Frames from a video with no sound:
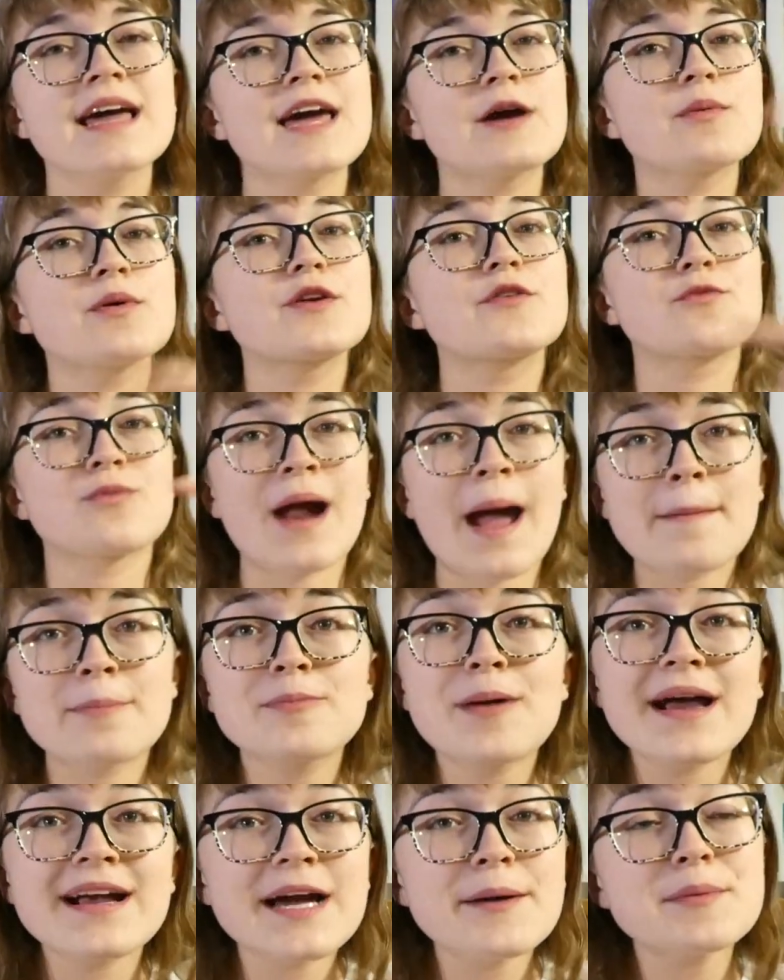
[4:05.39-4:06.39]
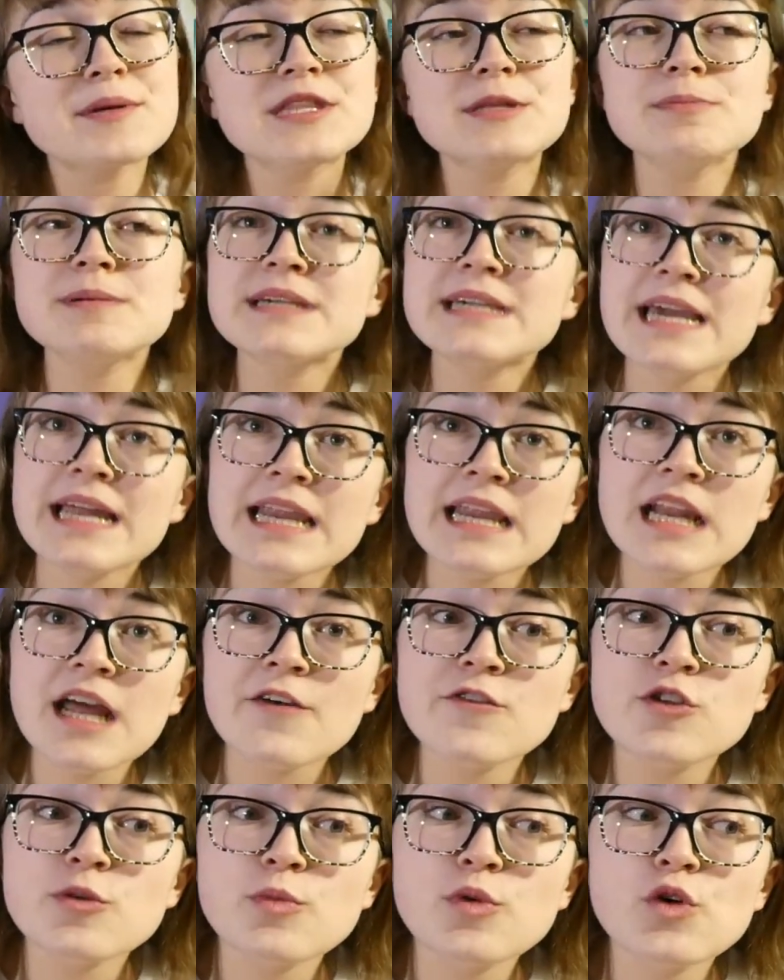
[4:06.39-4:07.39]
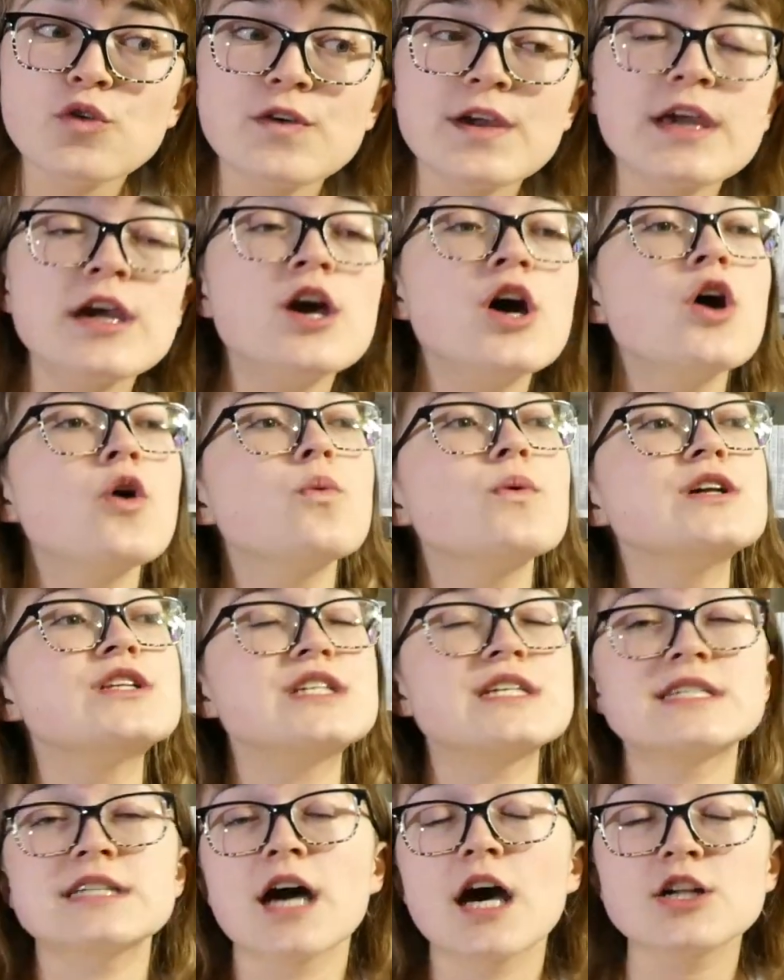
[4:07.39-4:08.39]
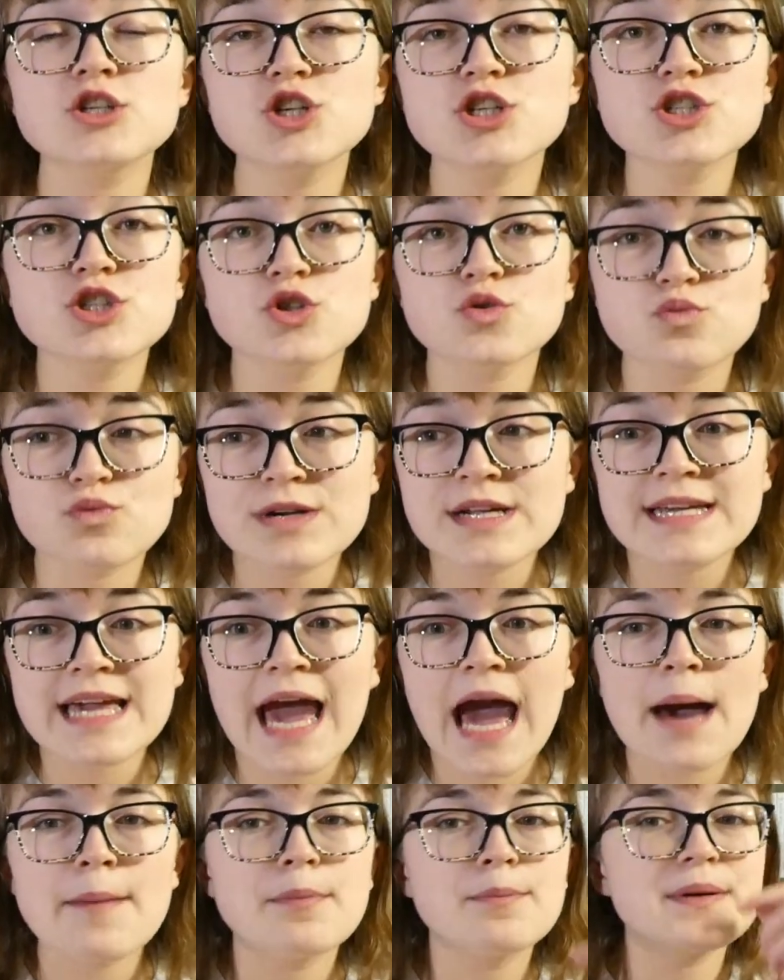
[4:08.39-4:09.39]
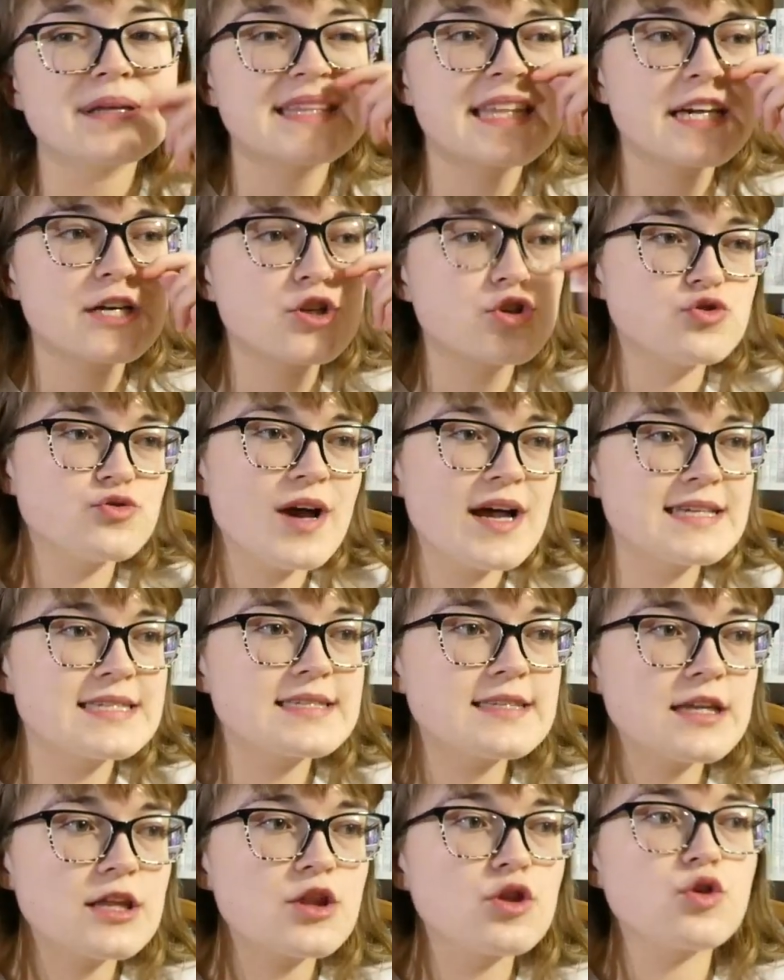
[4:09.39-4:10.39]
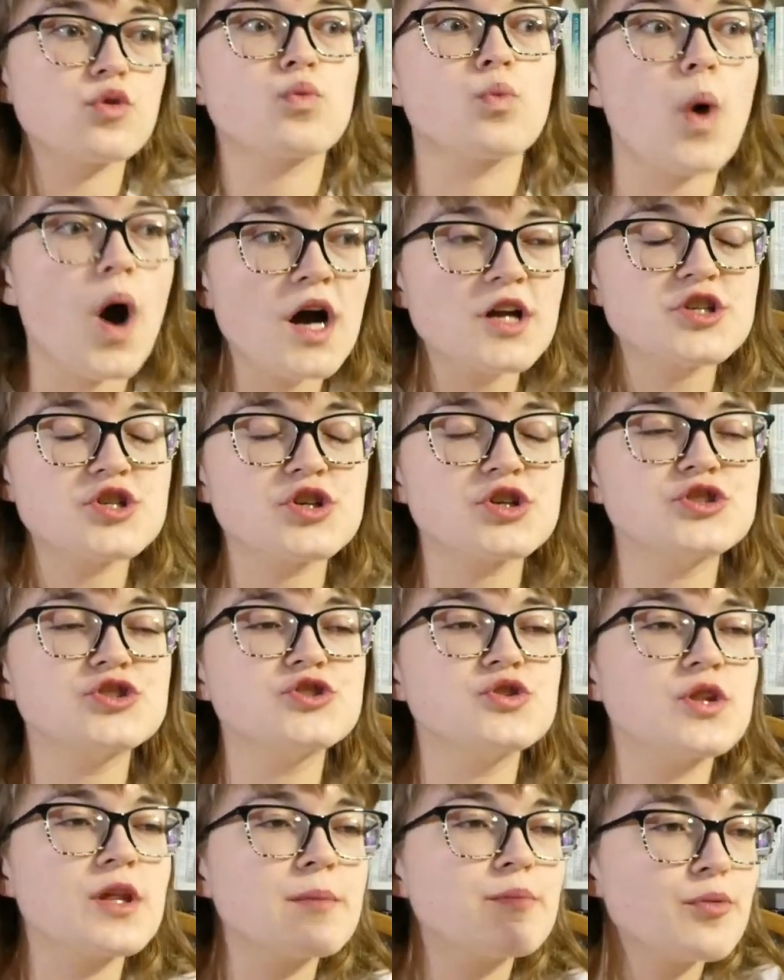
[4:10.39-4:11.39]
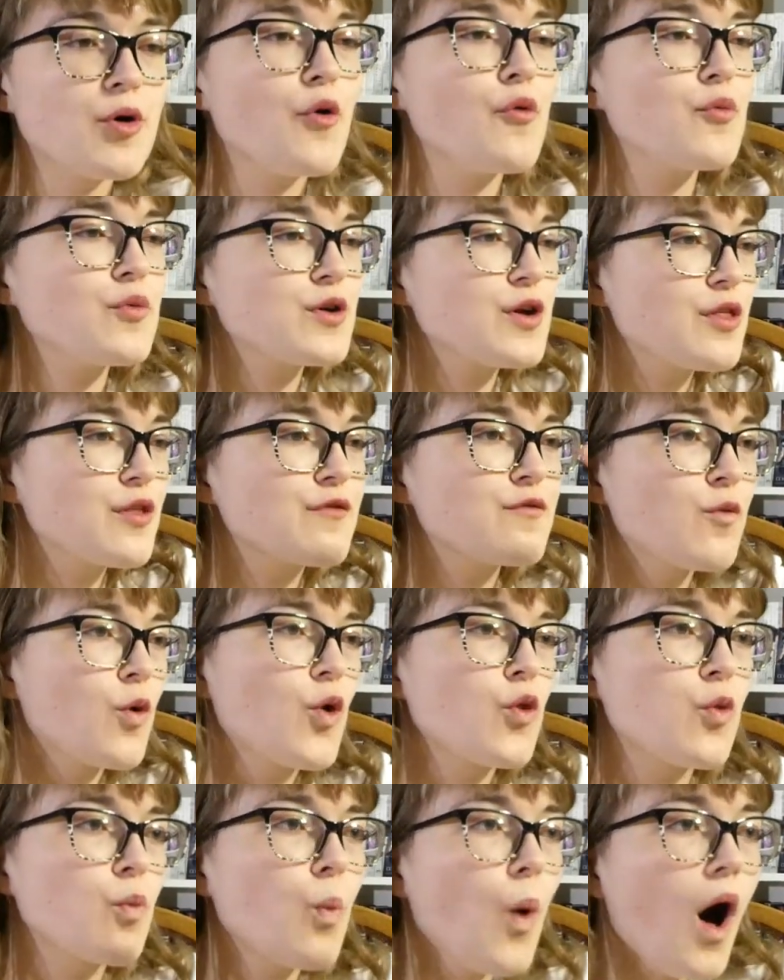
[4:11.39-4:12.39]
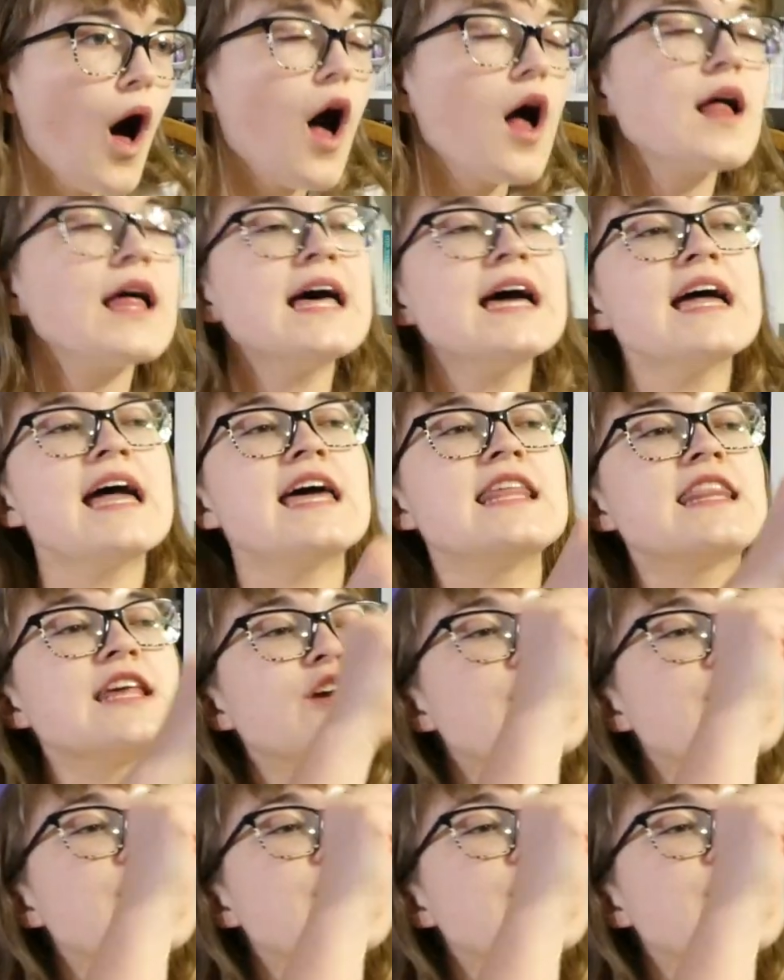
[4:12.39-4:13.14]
It would have wrapped back up with the beginning of the movie, which is just a recap, but they addressed the Watcher, so they broke the fourth wall, and